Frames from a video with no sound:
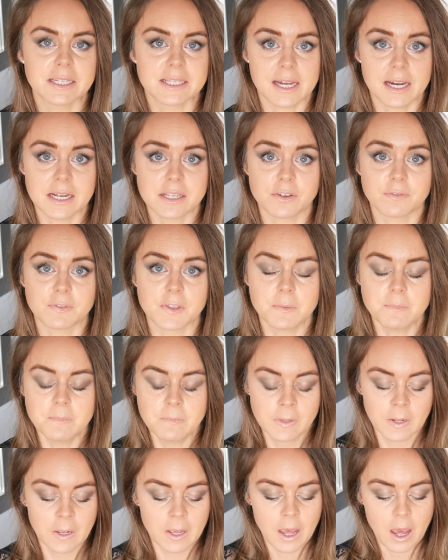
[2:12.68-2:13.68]
the size of
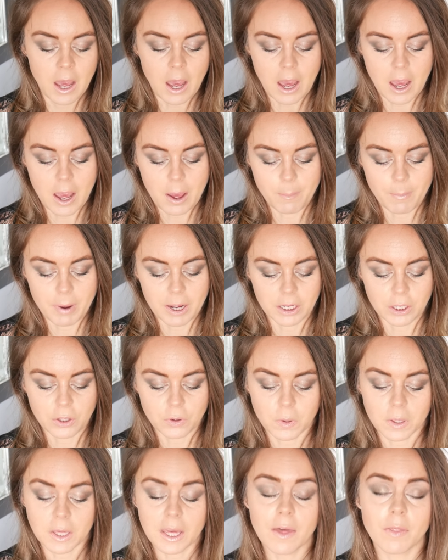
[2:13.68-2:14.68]
them. And
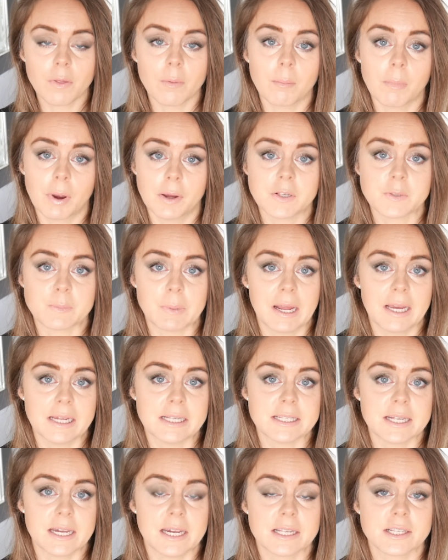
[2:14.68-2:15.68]
you can get them most
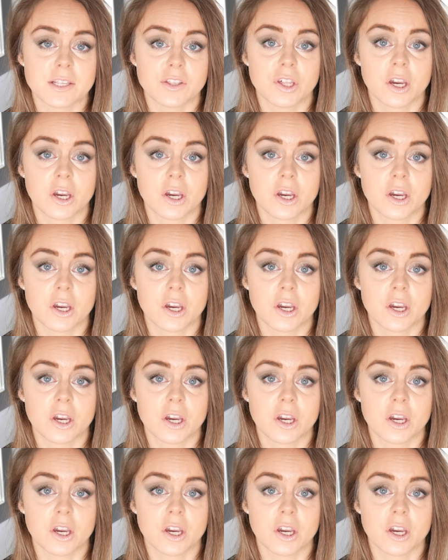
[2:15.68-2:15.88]
places.